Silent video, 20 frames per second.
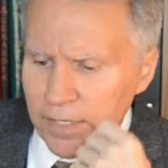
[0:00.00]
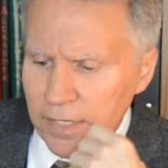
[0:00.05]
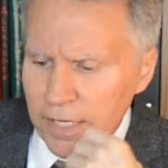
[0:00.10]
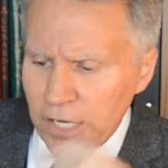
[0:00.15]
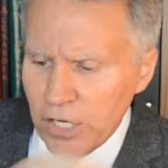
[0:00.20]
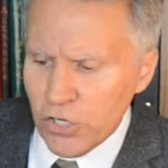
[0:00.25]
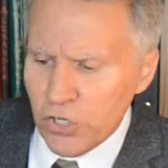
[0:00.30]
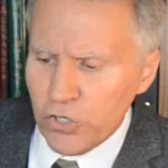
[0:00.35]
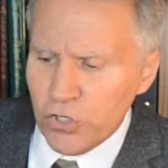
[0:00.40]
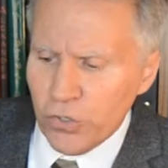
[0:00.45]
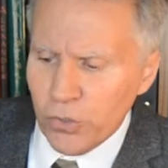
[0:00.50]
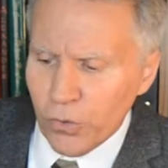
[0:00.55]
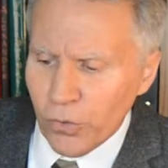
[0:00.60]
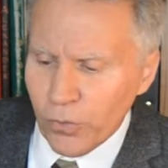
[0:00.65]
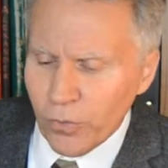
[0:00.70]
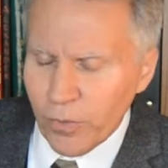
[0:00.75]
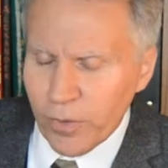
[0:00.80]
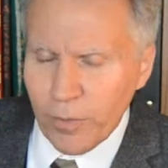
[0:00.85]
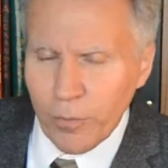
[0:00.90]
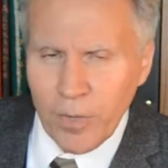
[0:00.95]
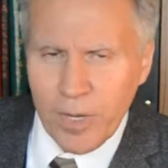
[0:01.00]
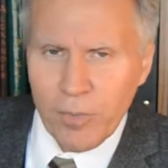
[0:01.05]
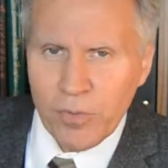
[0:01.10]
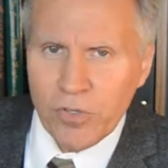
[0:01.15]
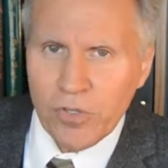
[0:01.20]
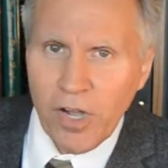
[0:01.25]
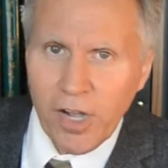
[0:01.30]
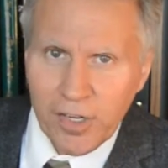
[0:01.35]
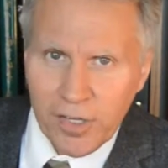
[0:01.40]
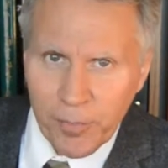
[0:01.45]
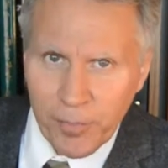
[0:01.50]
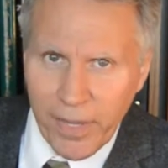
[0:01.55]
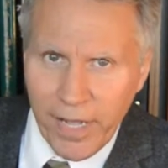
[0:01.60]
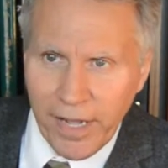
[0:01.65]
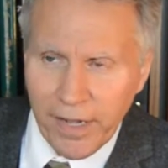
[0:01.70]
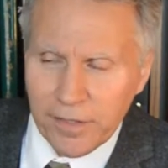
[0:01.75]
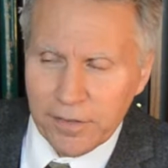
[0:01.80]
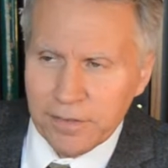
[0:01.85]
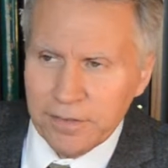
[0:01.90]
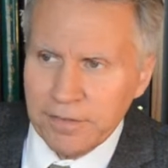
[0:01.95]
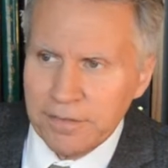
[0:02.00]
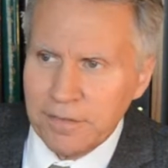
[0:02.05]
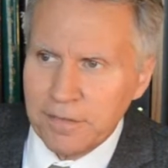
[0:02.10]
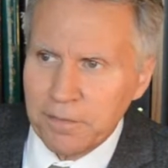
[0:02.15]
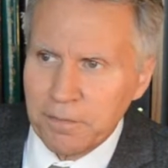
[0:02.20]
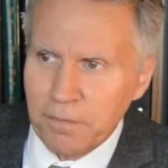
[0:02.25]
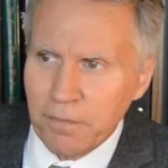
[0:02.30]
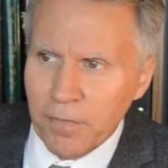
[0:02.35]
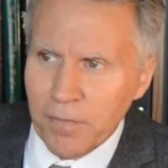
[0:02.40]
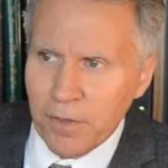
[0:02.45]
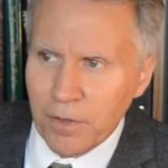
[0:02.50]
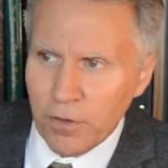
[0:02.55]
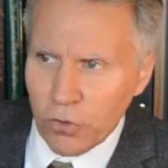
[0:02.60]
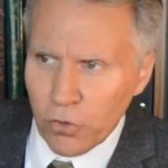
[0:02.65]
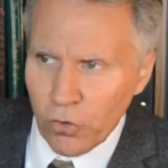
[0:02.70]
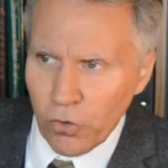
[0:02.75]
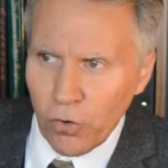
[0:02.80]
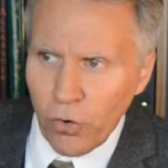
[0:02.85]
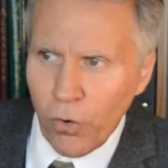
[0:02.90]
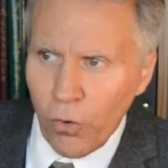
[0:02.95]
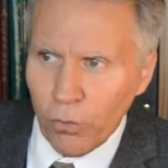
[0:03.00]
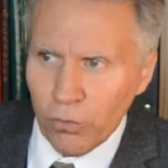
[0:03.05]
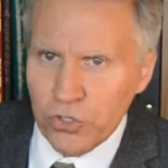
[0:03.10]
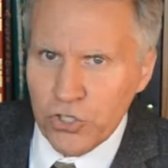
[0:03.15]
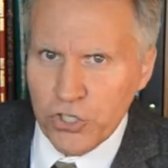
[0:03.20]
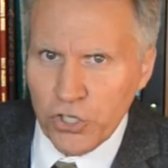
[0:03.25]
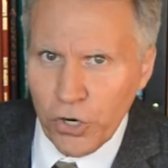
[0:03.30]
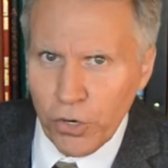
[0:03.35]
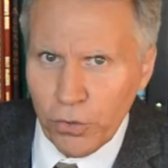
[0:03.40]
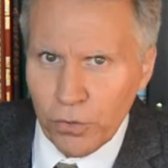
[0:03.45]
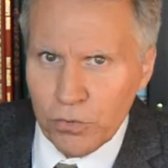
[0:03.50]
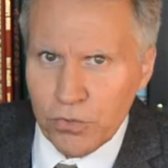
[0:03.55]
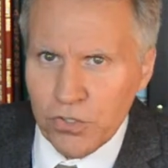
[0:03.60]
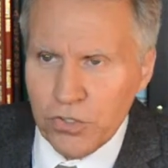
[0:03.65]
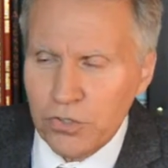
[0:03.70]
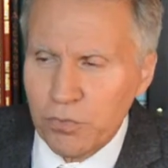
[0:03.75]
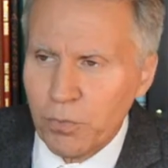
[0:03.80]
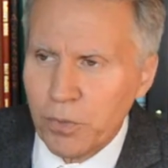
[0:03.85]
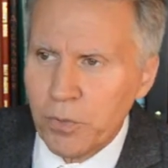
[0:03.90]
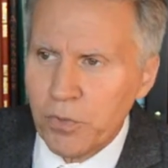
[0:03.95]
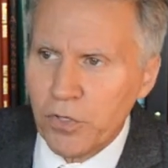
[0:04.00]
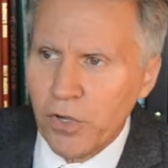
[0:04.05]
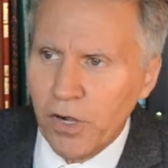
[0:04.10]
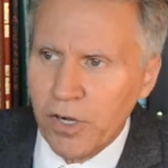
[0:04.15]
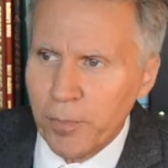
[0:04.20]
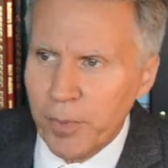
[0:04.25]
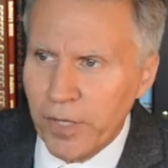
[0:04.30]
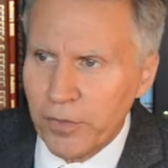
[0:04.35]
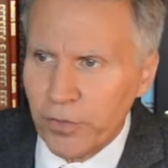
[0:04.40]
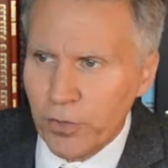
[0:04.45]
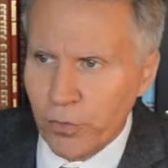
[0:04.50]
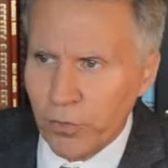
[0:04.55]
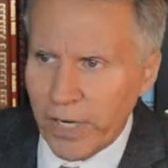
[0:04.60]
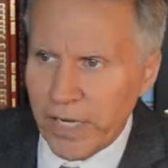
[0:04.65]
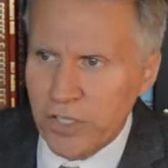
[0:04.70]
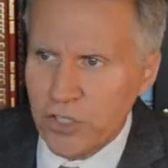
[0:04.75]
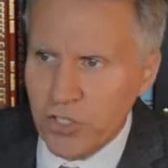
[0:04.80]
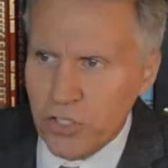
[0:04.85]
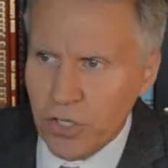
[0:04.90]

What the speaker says: he knew, we would talk about old shows, we would talk about the great